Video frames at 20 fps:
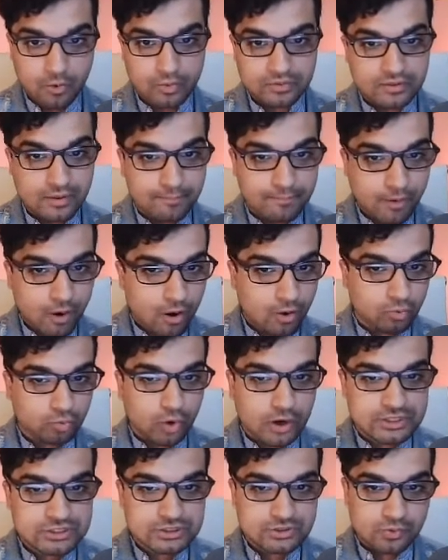When the ball
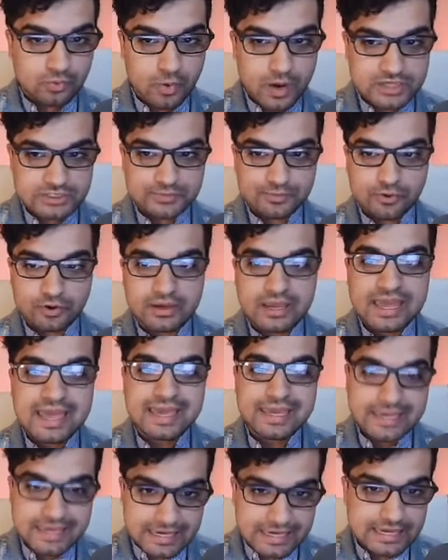runs through Westbrook,
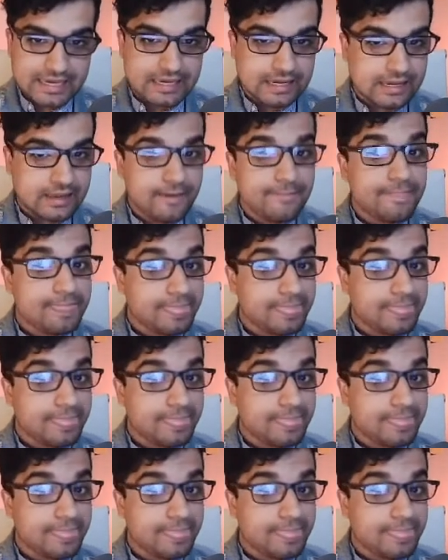he